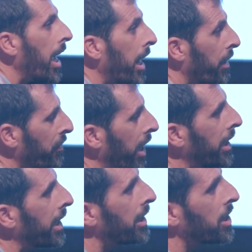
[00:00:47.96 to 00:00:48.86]
Her
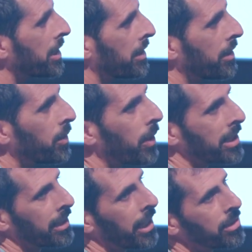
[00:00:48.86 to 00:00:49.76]
final addition was
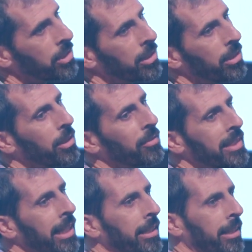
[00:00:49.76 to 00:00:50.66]
a touch of
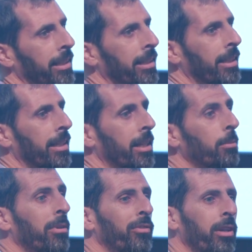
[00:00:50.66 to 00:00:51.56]
celery
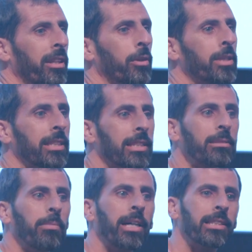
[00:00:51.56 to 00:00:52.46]
before the roasted
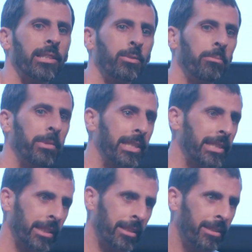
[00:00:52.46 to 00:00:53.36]
spices were
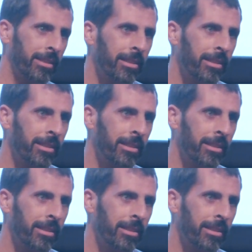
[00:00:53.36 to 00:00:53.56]
mixed in.